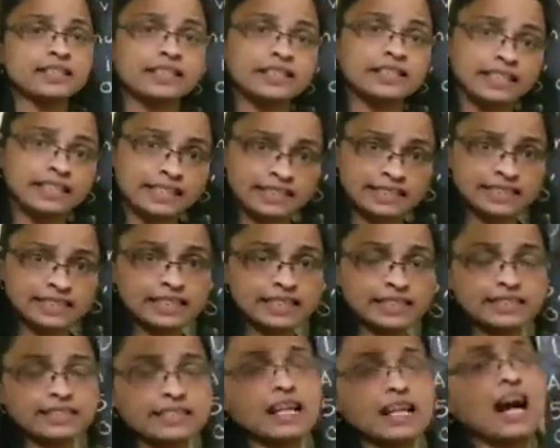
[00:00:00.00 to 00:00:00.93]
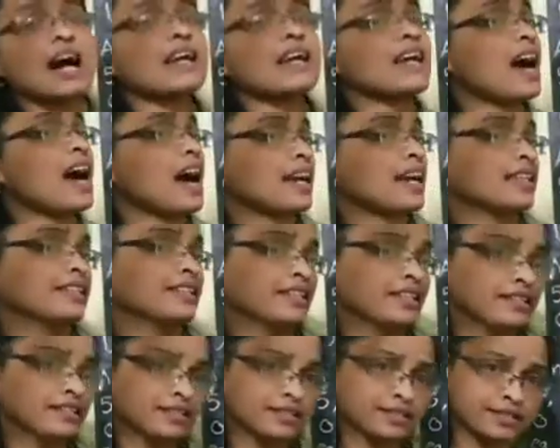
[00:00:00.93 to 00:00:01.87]
digits are
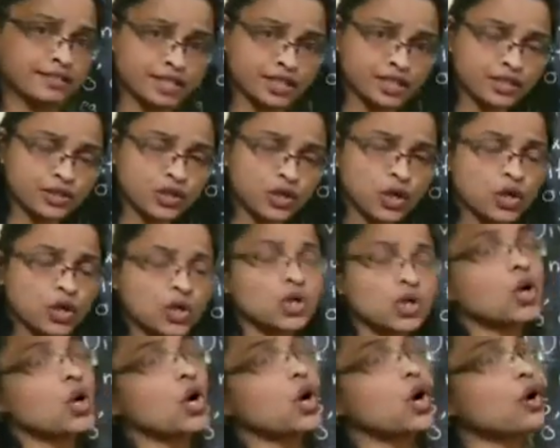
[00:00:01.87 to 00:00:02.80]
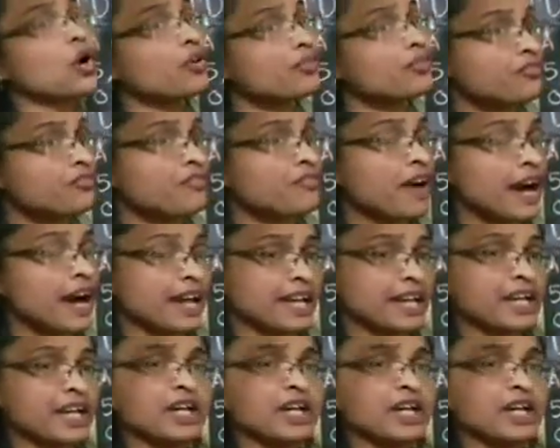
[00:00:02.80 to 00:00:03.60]
either 0 or 5.